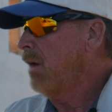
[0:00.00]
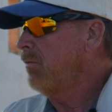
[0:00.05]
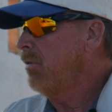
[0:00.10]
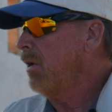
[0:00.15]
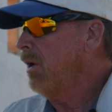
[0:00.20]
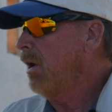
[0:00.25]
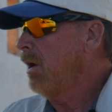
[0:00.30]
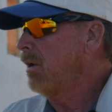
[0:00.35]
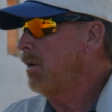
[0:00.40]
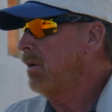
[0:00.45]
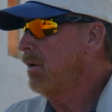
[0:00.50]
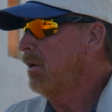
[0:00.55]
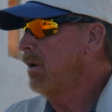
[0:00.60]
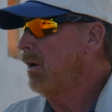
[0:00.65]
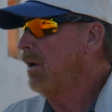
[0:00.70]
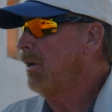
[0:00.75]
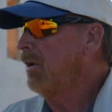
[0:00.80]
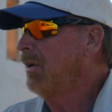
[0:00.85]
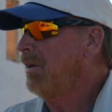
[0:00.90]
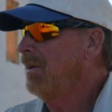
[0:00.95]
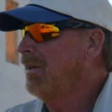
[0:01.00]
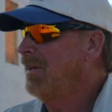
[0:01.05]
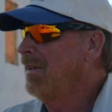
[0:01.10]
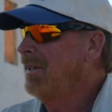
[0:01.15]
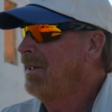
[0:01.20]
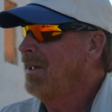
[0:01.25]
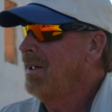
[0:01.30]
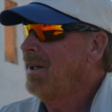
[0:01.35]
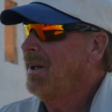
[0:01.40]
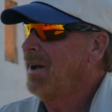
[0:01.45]
I've
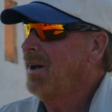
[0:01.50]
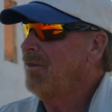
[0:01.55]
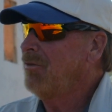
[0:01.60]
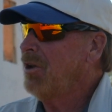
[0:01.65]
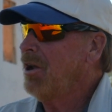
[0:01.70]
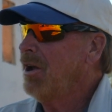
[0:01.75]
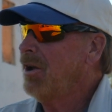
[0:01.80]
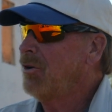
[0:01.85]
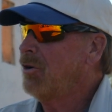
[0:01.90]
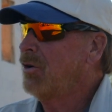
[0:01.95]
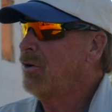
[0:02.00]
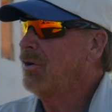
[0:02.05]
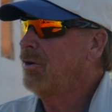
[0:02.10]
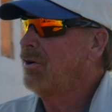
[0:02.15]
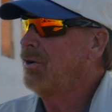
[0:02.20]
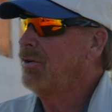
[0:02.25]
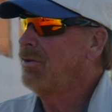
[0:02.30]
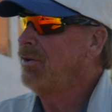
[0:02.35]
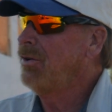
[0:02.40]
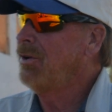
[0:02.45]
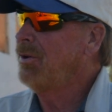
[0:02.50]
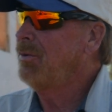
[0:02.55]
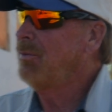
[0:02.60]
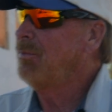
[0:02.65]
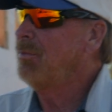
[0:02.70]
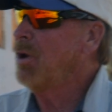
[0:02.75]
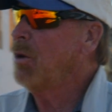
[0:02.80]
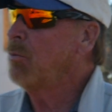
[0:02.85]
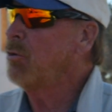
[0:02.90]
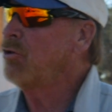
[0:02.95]
had
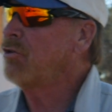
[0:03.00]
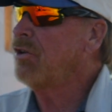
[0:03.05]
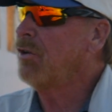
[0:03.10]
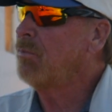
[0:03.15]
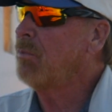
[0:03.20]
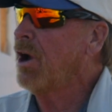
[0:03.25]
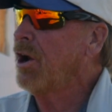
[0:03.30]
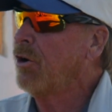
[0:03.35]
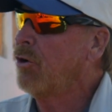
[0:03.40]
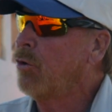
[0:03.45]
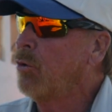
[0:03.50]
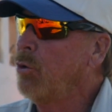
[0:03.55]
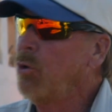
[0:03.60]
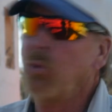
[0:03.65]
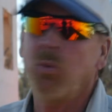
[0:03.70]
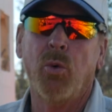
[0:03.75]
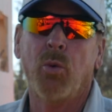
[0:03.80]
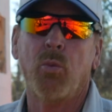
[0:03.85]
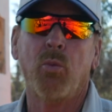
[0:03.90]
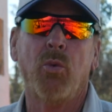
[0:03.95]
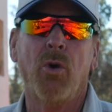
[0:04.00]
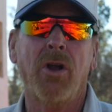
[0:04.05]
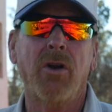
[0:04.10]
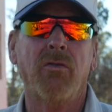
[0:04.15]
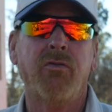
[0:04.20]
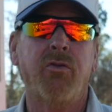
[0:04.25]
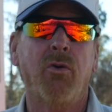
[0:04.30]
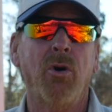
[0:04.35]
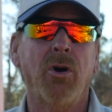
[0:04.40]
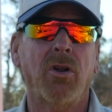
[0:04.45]
members of my crew
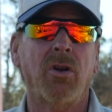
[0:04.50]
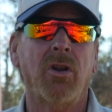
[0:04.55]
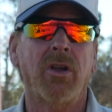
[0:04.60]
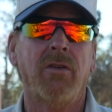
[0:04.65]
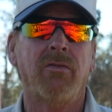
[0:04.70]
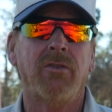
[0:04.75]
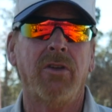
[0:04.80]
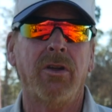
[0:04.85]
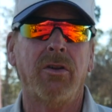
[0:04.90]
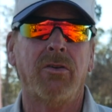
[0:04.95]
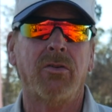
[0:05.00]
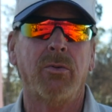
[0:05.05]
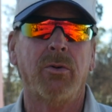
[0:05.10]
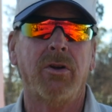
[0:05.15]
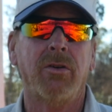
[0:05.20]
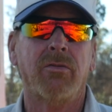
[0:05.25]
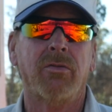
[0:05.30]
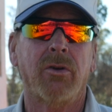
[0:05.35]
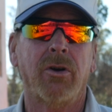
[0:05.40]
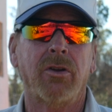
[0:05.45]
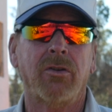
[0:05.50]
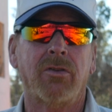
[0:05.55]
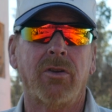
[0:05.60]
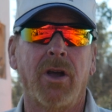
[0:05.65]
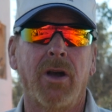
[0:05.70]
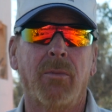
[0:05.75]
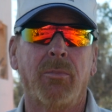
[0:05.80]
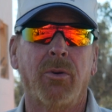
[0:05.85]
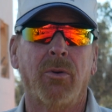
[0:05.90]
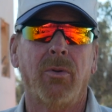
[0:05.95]
run a forklift into it, for
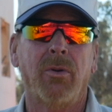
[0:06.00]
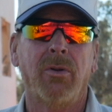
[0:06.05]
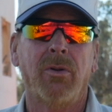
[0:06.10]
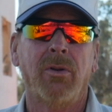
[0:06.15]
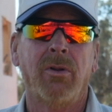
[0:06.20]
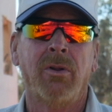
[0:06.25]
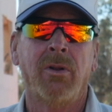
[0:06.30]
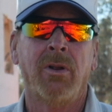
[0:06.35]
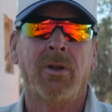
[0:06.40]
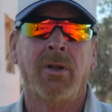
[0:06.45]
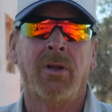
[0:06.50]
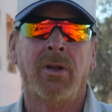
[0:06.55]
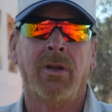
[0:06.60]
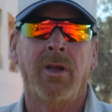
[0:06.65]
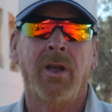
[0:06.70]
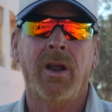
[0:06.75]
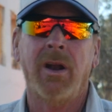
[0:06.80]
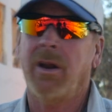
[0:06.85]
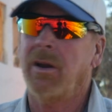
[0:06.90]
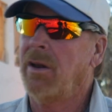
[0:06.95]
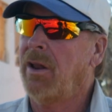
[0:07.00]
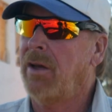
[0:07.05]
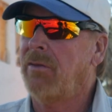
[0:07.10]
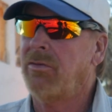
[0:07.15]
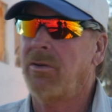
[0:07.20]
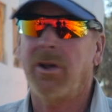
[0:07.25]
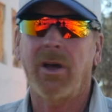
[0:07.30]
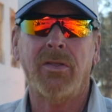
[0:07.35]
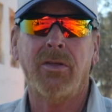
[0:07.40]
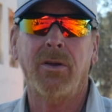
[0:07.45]
example. and it
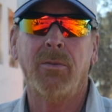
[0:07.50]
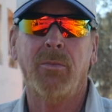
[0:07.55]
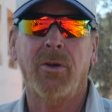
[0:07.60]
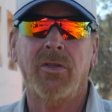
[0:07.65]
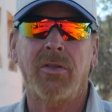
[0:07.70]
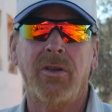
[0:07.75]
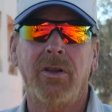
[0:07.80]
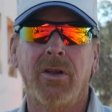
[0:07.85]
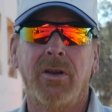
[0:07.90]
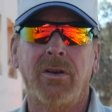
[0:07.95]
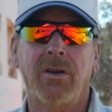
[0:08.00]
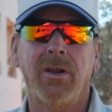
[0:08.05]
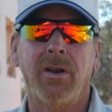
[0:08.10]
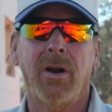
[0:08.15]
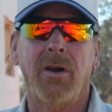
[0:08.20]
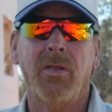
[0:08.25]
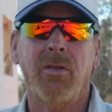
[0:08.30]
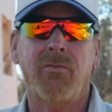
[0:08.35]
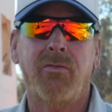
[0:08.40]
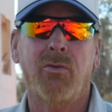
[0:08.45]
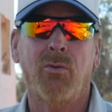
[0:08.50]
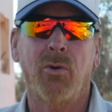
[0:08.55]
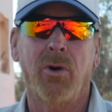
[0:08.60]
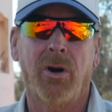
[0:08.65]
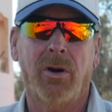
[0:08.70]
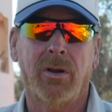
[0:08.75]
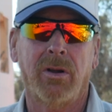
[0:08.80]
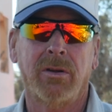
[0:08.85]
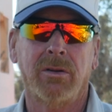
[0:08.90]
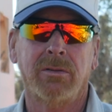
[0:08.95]
left nothing but the indent of the
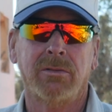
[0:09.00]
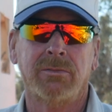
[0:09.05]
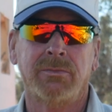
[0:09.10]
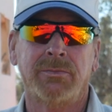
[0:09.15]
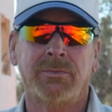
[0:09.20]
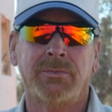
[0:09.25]
fork.